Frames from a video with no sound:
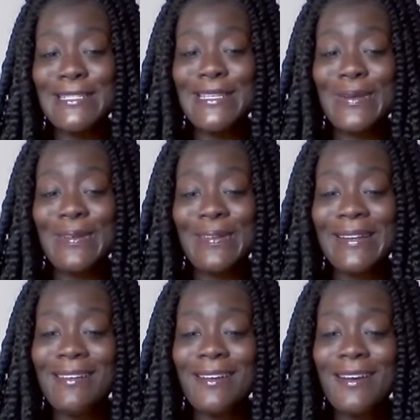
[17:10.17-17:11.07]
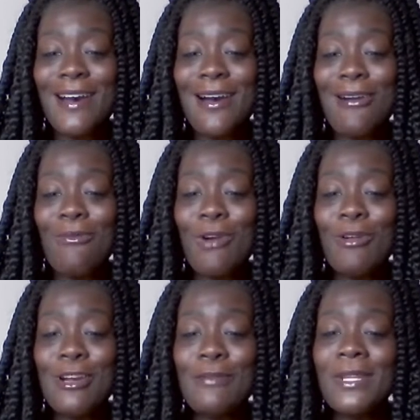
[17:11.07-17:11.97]
So
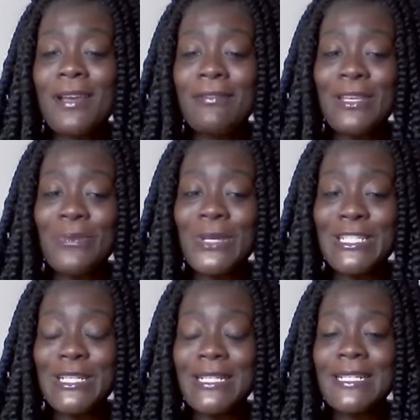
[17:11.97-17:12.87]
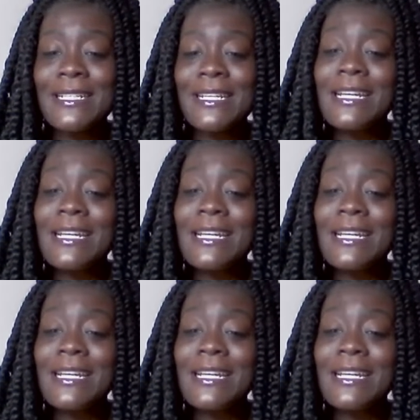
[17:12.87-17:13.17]
welcome, lovely winter.